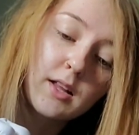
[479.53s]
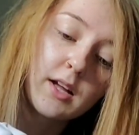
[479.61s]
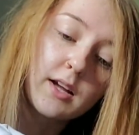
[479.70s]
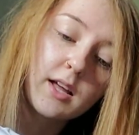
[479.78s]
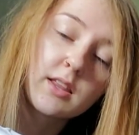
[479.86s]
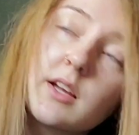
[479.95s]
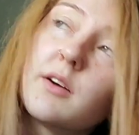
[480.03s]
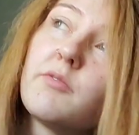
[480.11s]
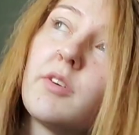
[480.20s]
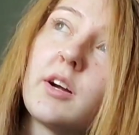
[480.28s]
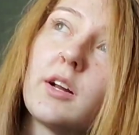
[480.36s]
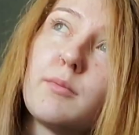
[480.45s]
Like, I I'm
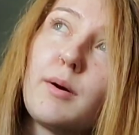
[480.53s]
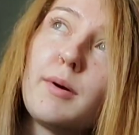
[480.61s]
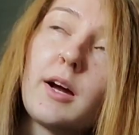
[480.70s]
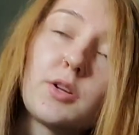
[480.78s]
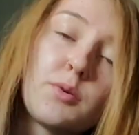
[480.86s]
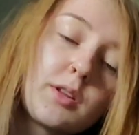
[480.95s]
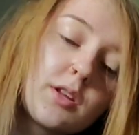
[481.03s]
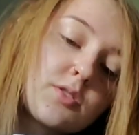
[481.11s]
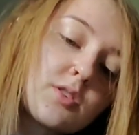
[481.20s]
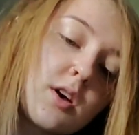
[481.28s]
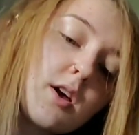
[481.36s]
fucking up my back doing this.